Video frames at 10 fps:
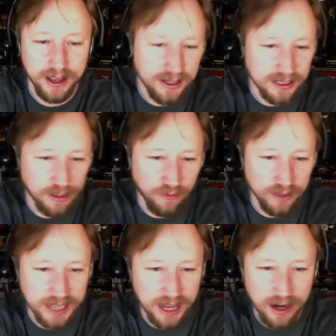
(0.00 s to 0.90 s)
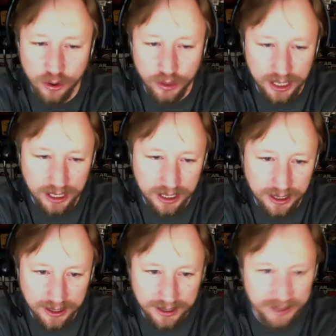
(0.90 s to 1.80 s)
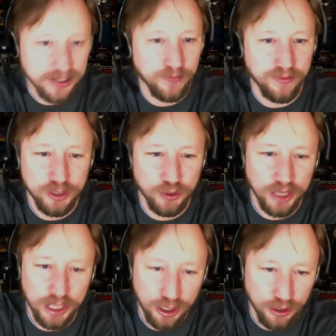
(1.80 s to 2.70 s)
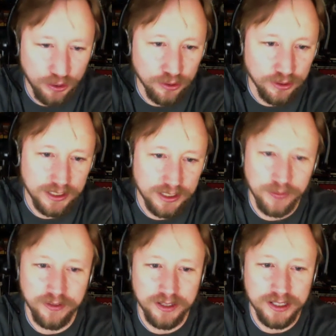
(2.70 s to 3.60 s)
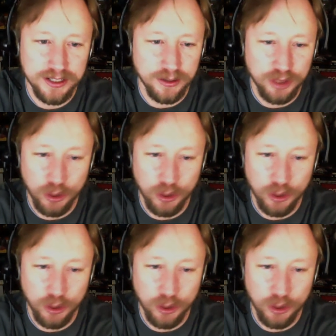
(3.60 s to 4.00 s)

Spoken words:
Some of it's kind of hokey, some of it's really cute, some of it's told